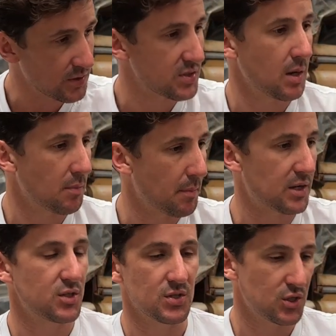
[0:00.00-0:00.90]
number
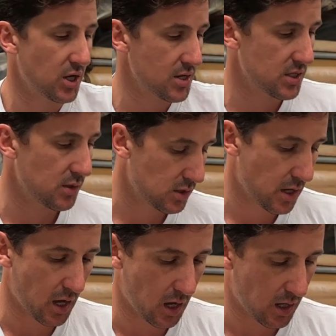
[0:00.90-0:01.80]
matches the chassis,
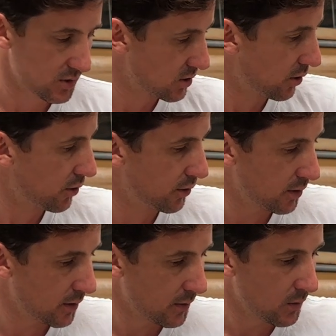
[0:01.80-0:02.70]
so
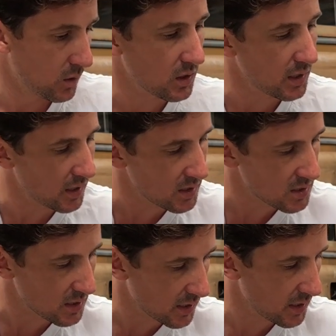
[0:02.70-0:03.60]
it is
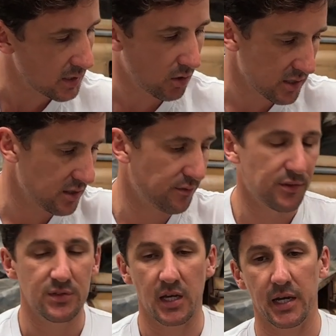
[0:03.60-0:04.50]
the
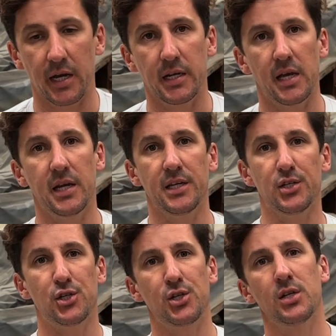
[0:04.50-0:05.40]
1958
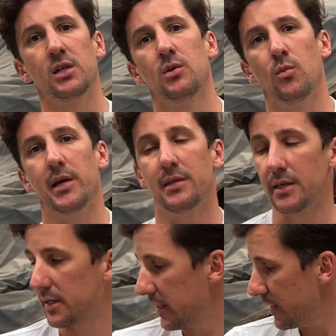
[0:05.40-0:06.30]
88-inch we
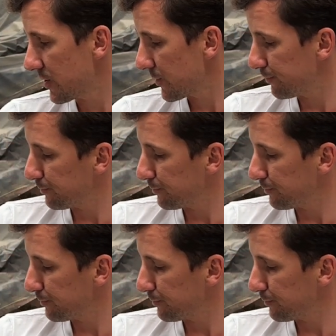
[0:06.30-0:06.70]
think it is.